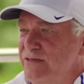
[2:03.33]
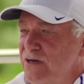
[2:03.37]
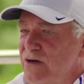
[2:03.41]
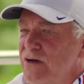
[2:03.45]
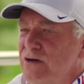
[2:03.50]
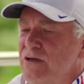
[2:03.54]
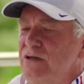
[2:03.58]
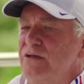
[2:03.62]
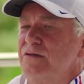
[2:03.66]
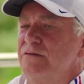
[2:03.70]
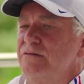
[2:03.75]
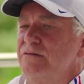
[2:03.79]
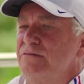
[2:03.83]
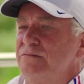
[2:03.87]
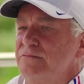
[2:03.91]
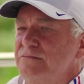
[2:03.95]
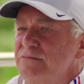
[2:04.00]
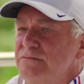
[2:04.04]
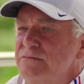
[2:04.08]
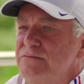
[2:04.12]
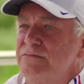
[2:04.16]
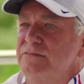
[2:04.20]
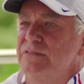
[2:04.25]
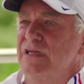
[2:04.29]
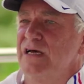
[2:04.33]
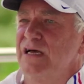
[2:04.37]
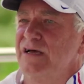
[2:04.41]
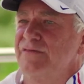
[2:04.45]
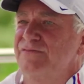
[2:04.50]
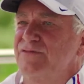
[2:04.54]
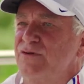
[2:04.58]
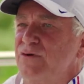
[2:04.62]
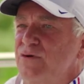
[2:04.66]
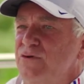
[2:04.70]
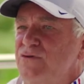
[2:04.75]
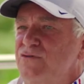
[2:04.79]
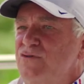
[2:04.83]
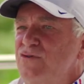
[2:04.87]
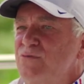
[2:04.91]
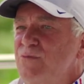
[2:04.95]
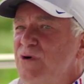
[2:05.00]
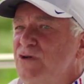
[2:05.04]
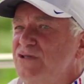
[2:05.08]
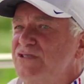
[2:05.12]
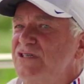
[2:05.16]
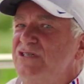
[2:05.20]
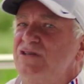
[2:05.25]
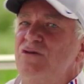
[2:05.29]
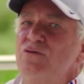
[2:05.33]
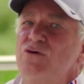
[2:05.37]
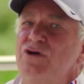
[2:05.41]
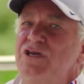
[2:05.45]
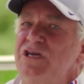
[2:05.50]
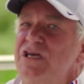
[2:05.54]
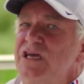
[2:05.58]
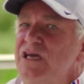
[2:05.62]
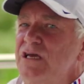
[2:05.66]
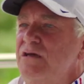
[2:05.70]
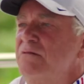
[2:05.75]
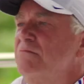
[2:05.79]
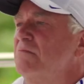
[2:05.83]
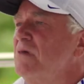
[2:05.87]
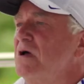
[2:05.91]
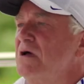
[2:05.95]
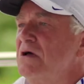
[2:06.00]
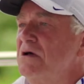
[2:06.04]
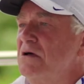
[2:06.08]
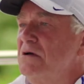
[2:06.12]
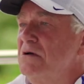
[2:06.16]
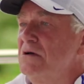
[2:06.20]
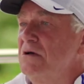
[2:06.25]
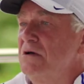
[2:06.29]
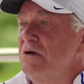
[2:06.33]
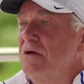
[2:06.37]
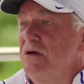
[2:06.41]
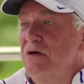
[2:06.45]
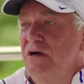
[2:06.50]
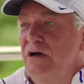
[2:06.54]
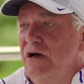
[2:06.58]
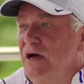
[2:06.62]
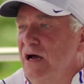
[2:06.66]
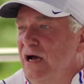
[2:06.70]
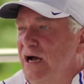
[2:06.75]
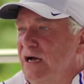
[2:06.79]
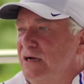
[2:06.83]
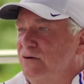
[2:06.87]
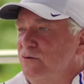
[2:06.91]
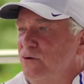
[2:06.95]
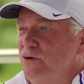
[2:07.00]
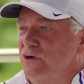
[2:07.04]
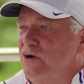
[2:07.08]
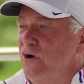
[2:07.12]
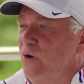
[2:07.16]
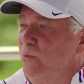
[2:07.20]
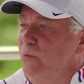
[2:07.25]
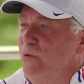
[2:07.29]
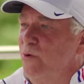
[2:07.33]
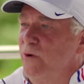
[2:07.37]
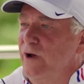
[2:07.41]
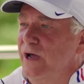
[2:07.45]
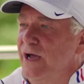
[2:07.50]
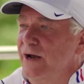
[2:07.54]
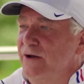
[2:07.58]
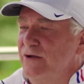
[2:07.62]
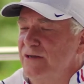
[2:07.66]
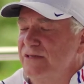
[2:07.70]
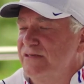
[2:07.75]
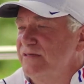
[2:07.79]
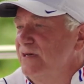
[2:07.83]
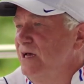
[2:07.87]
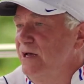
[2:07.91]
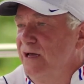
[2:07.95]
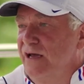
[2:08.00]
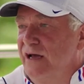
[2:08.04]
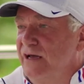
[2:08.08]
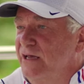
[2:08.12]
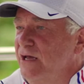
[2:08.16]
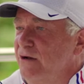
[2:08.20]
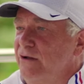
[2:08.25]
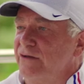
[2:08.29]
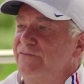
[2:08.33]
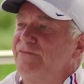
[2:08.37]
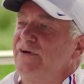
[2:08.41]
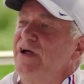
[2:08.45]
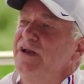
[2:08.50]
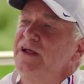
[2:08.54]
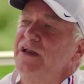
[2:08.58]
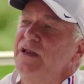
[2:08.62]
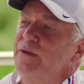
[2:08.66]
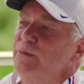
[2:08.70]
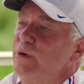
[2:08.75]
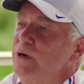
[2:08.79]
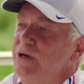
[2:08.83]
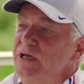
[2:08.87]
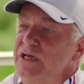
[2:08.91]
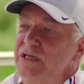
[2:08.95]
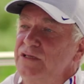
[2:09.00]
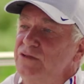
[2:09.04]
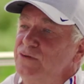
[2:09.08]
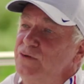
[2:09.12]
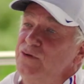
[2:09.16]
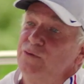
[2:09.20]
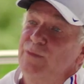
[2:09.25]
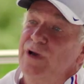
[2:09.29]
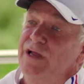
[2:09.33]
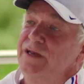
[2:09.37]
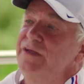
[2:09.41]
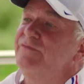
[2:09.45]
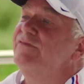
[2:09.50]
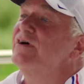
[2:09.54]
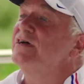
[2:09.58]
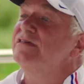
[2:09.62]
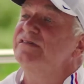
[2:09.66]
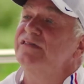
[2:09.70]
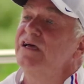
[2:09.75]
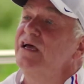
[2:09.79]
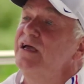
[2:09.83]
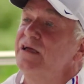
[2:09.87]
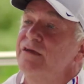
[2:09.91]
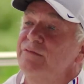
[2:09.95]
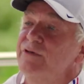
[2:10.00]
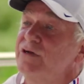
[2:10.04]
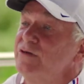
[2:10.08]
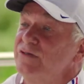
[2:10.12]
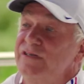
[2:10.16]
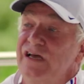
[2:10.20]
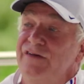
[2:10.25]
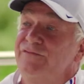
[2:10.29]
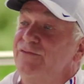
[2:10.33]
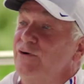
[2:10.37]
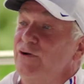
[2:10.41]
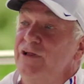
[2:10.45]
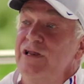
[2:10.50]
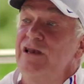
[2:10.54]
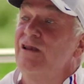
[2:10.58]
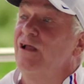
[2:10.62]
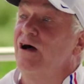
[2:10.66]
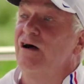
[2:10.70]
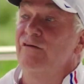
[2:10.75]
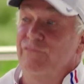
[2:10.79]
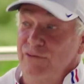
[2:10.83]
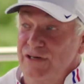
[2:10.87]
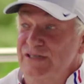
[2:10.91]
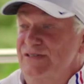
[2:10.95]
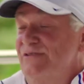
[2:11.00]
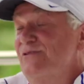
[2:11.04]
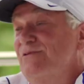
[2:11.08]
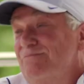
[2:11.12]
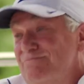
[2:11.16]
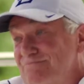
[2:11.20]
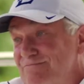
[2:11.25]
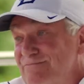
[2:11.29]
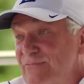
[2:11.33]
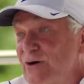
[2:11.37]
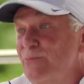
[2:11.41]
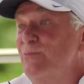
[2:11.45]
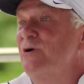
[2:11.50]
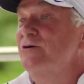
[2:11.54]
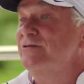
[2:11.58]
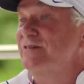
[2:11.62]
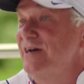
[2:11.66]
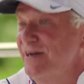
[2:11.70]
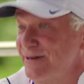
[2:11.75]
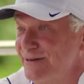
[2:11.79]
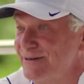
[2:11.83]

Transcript: Um, after two months looking, I call corporate and say, I cannot find anybody. Do you mind if I stay? Because I fall in love with the mountain.